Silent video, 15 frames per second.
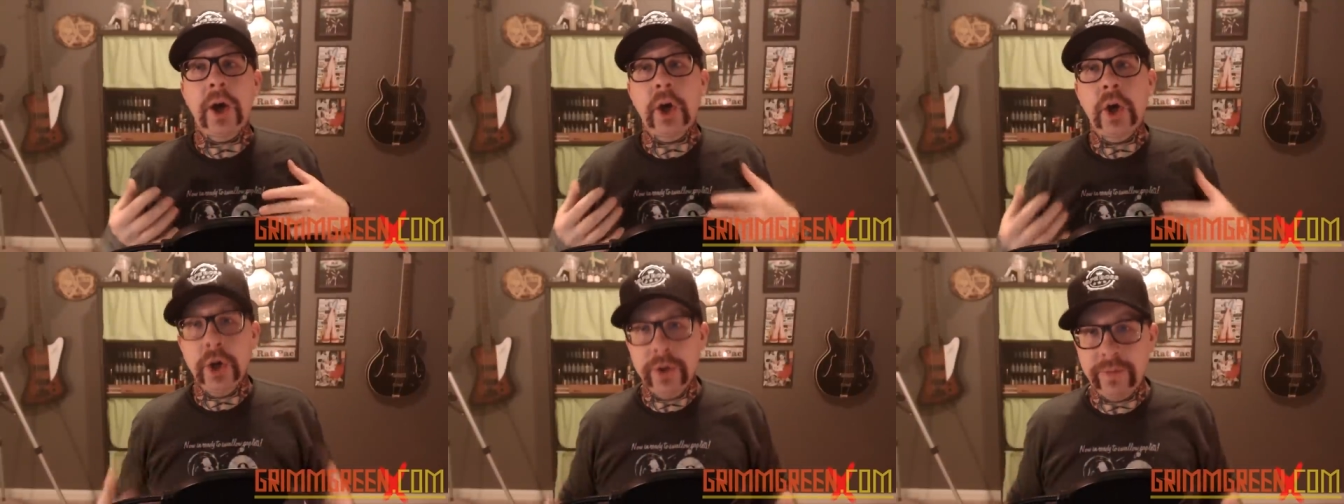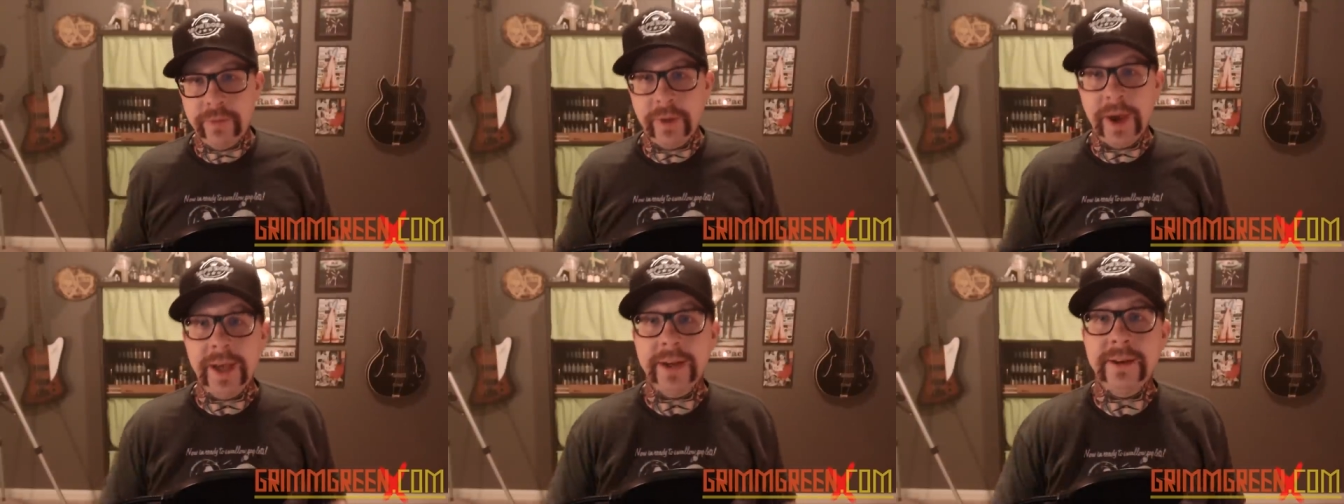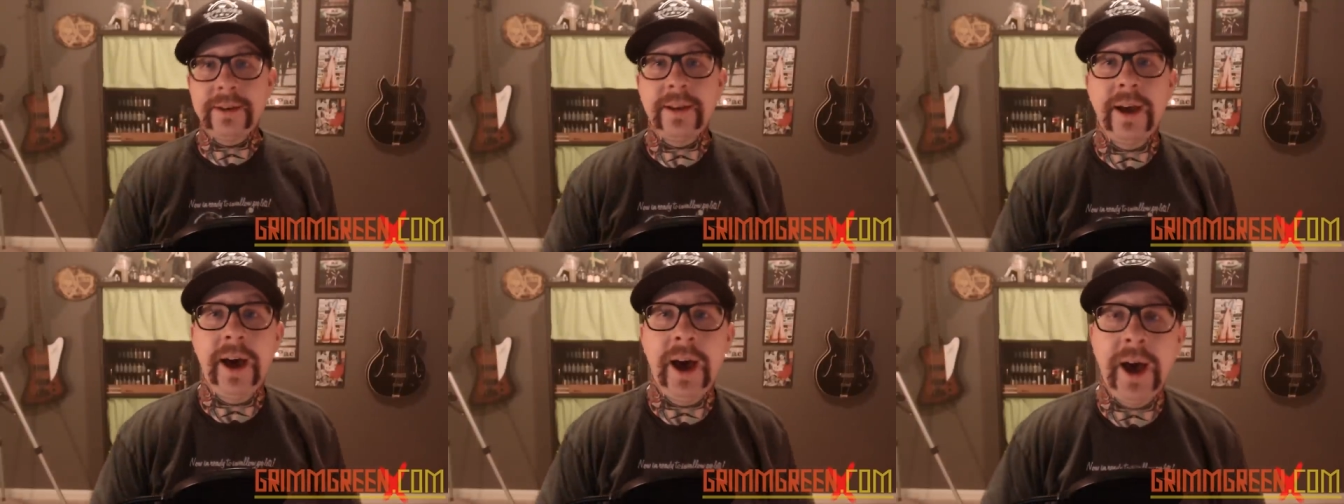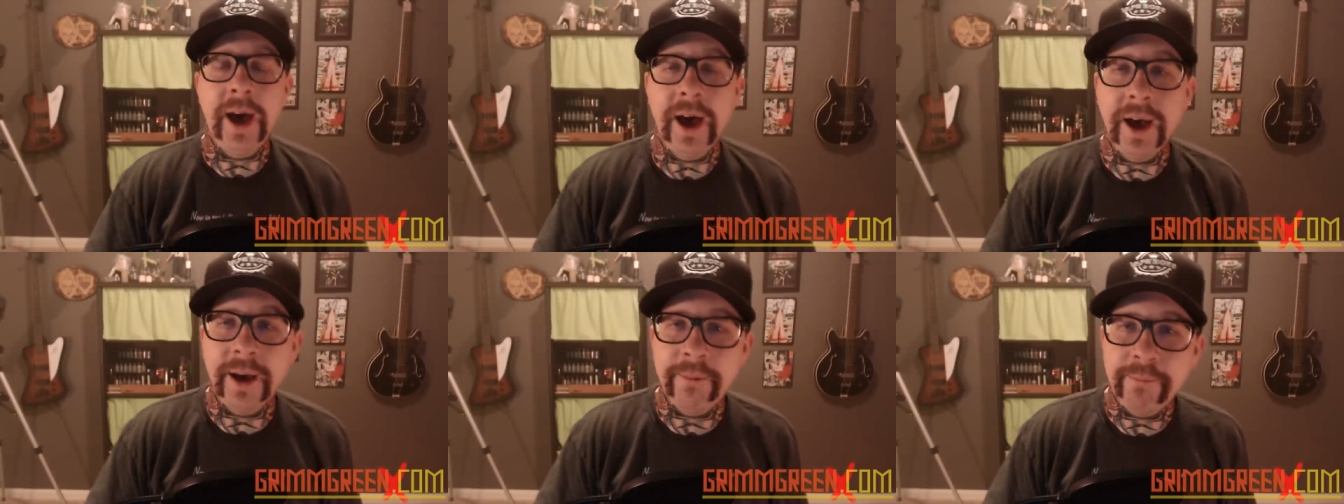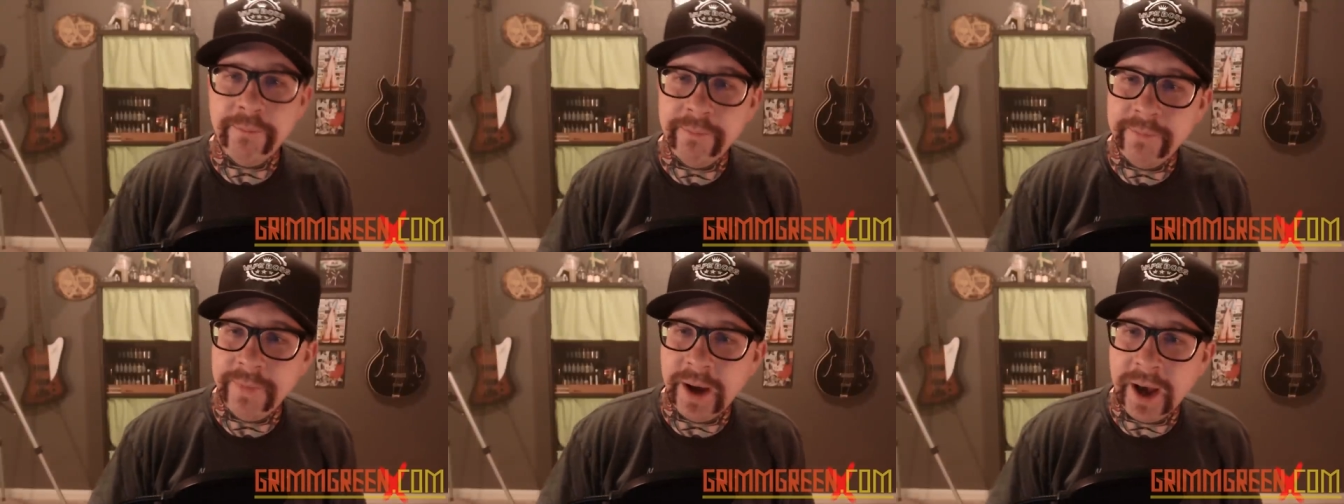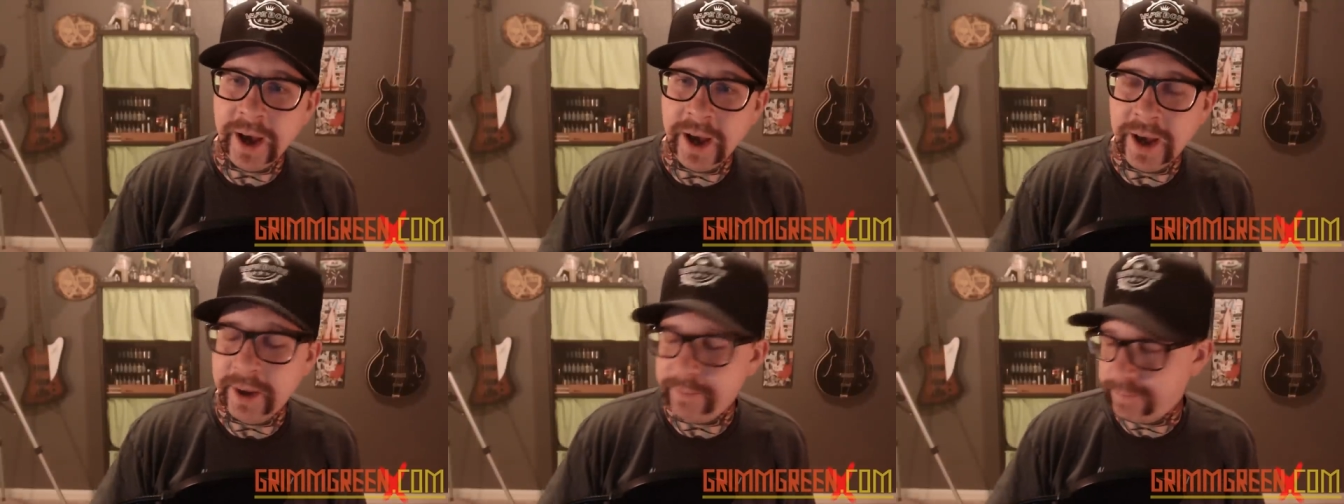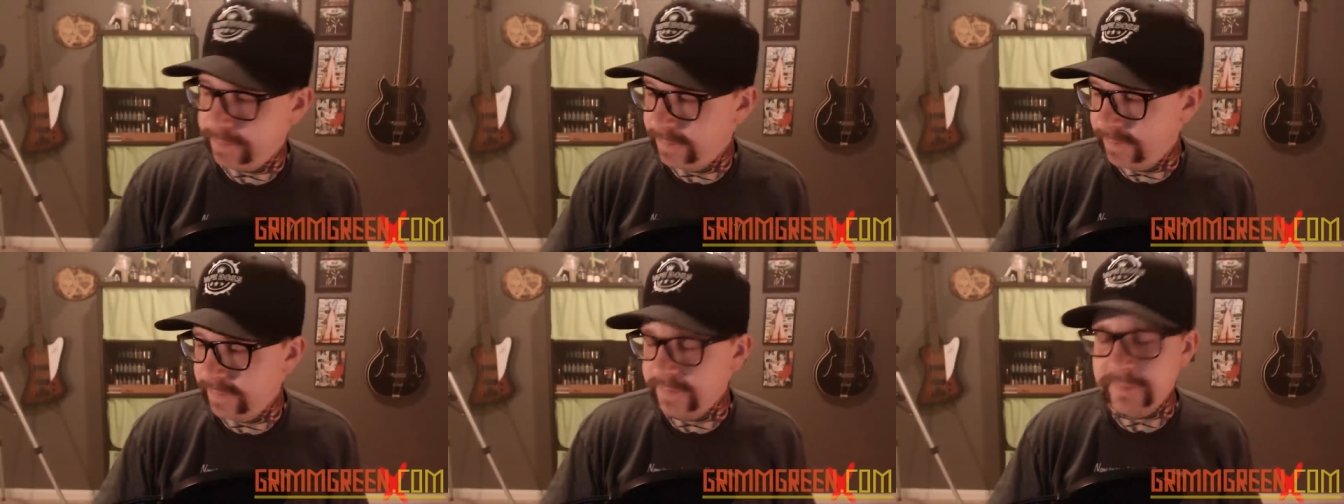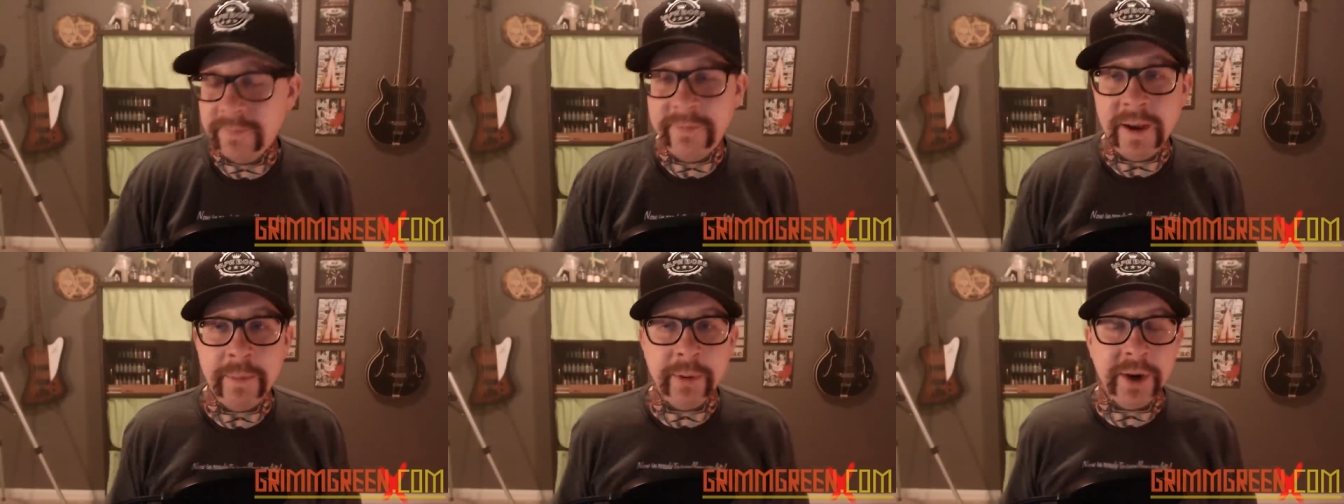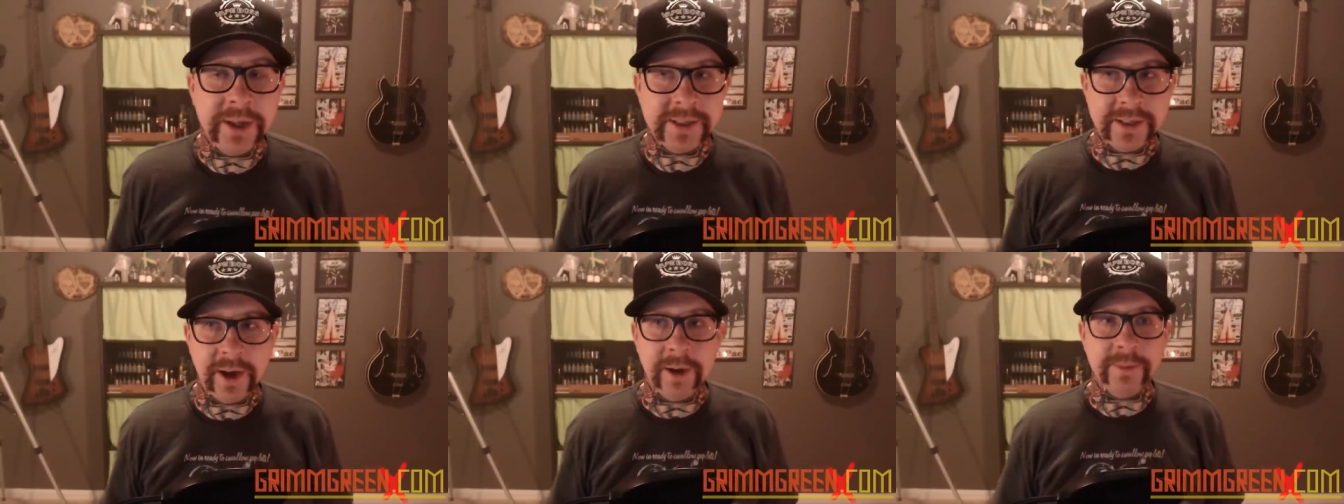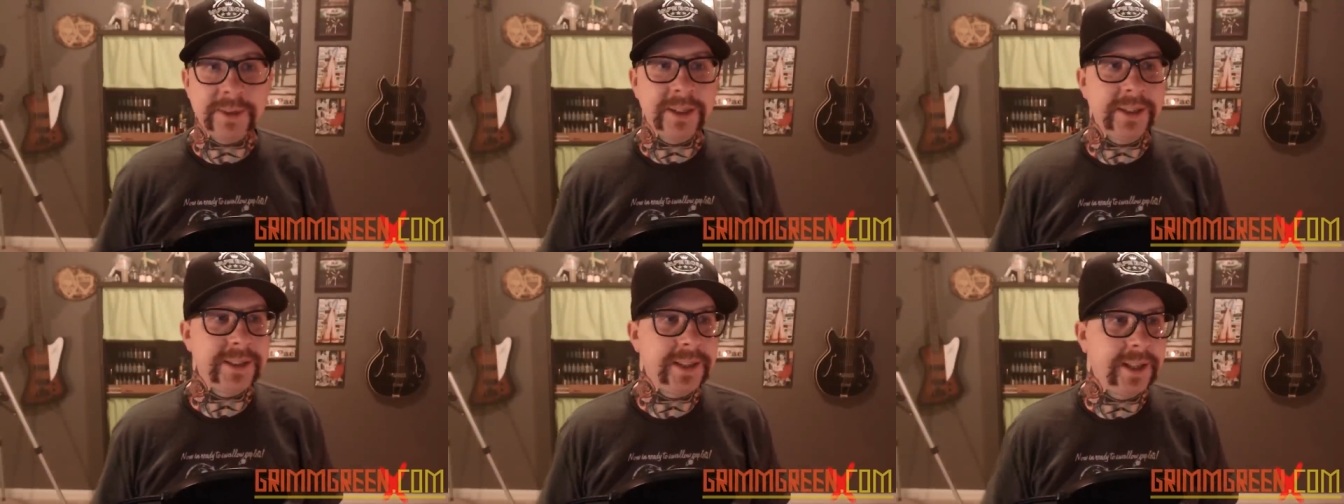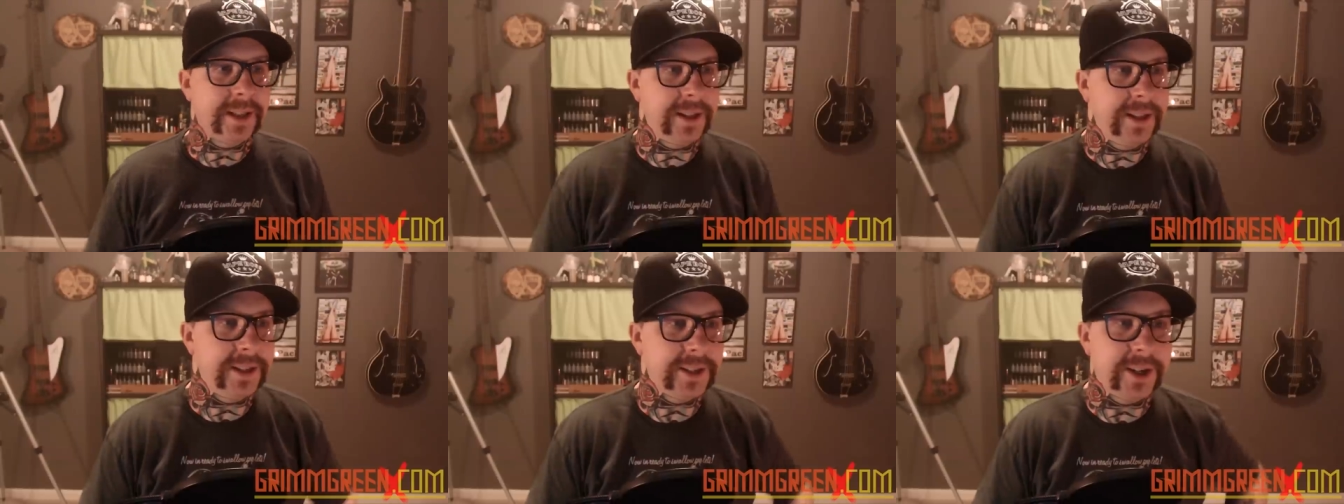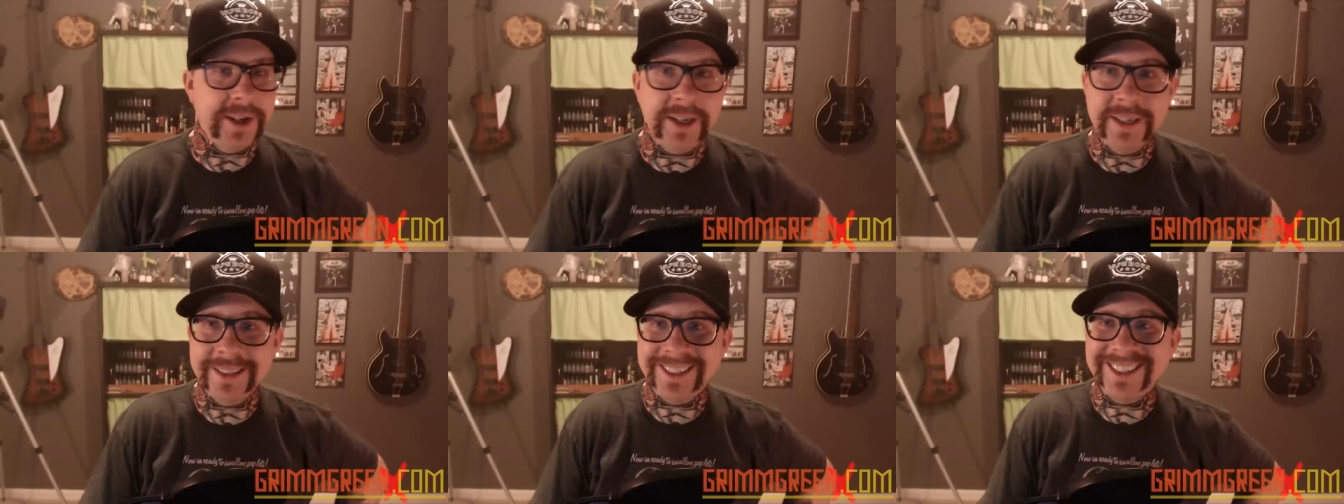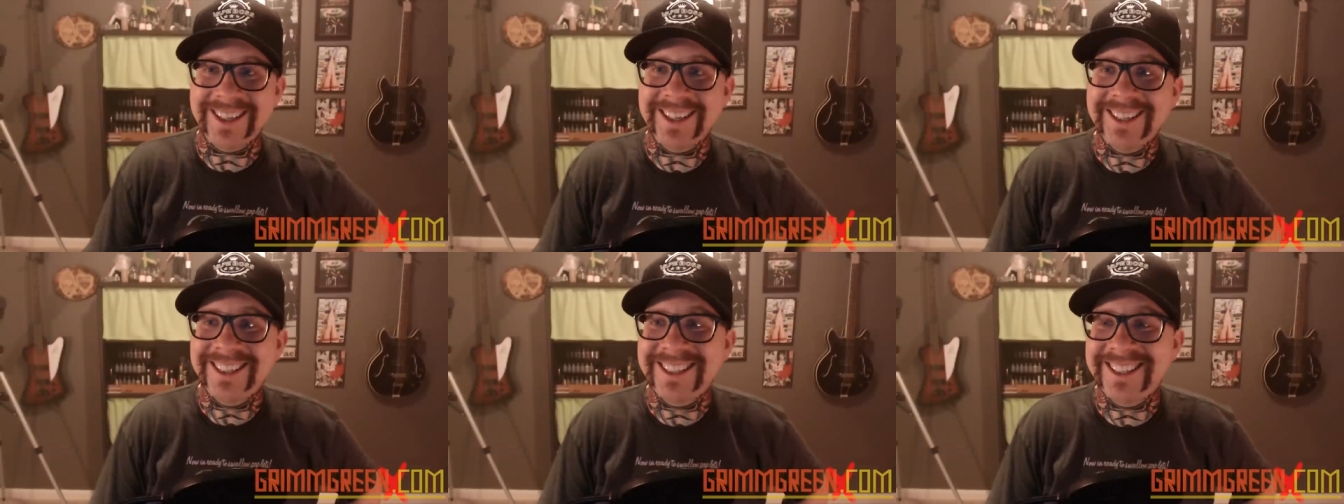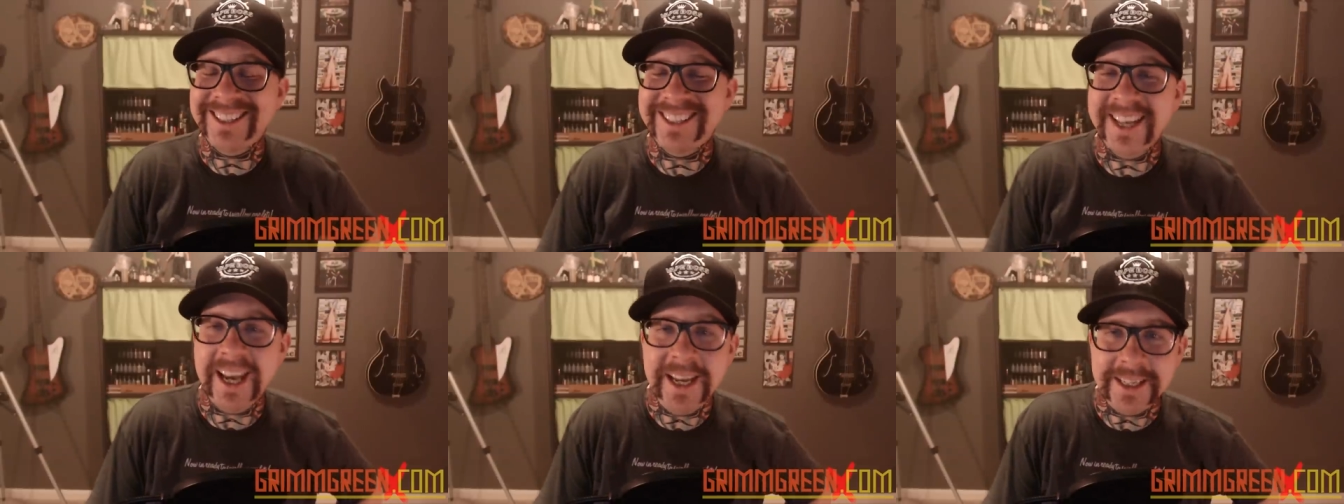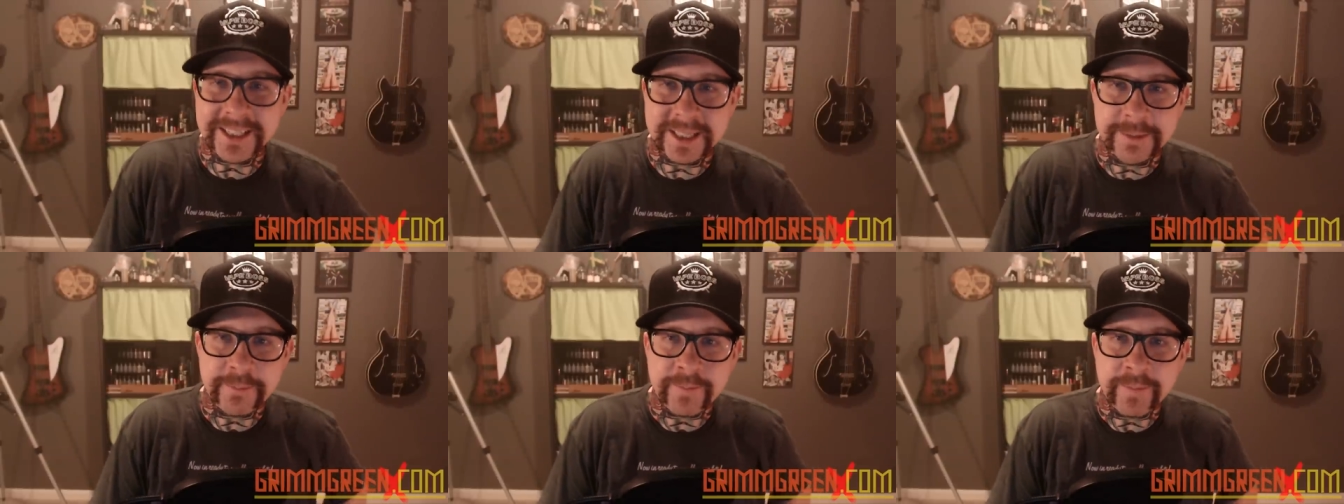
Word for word: good friend uh, uh, Vapor S. Thompson is selling these on his site.